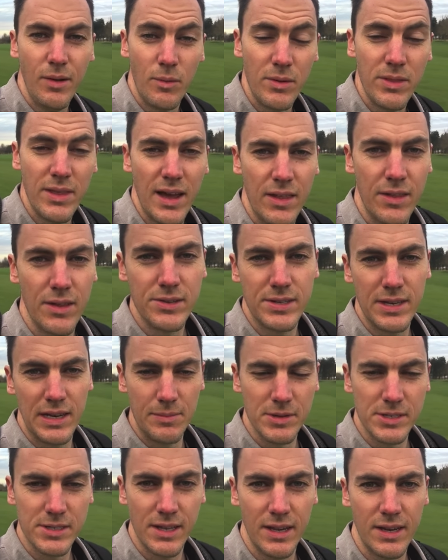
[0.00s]
without those
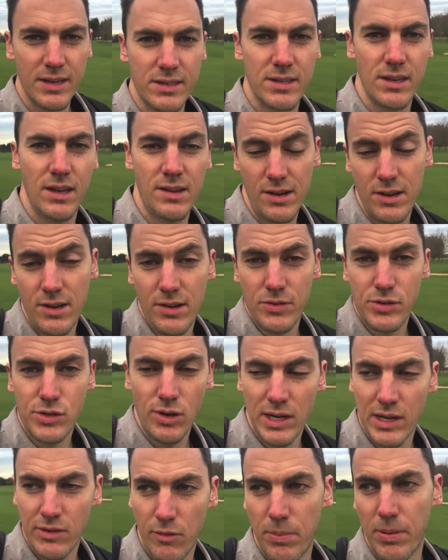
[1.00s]
silly mistakes, I could have
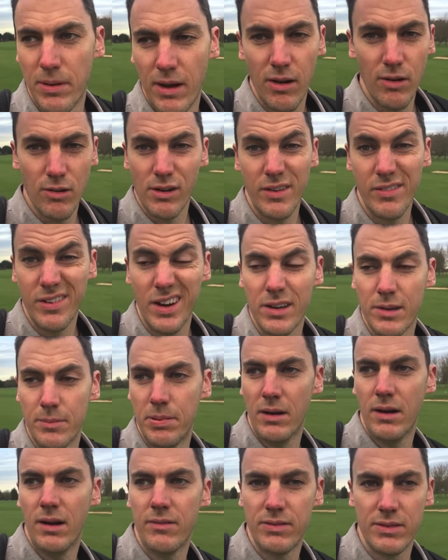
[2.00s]
shot level par or even under
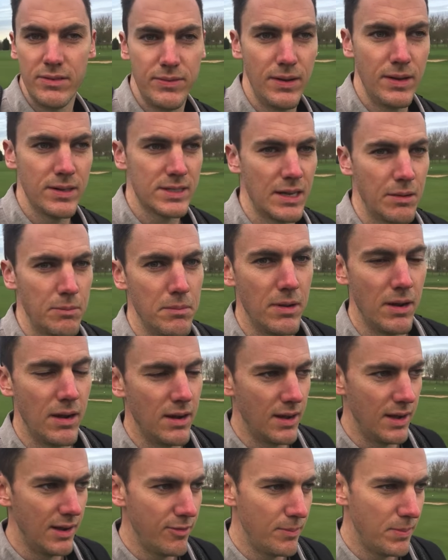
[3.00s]
par for the first time in my
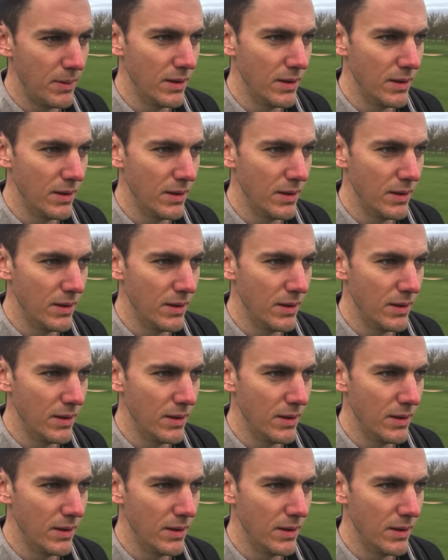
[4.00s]
life.